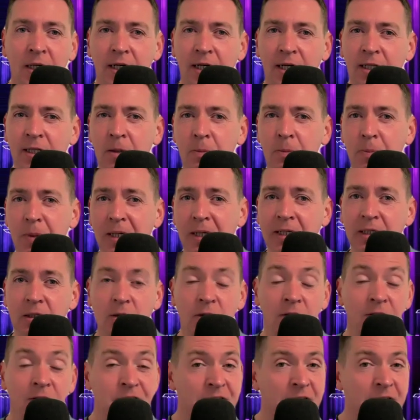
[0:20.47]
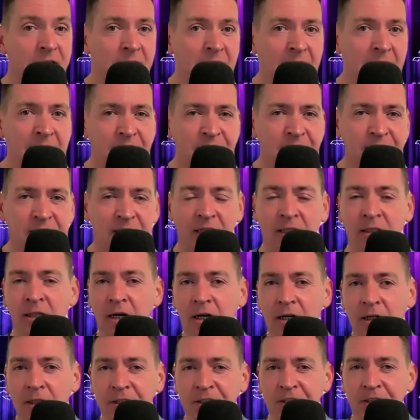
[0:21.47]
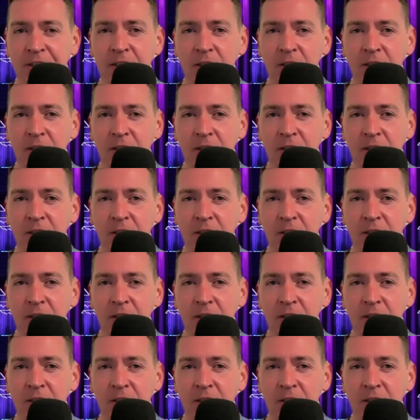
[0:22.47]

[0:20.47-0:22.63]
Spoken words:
in the betting odds at least and answer